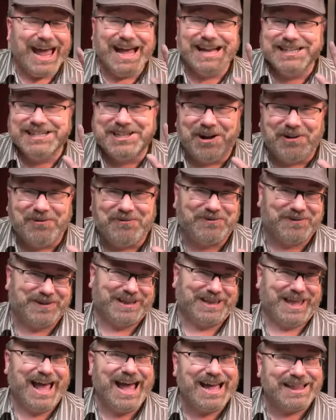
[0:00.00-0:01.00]
And don't
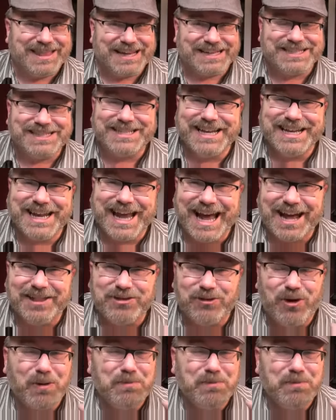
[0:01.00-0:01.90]
forget that C net had their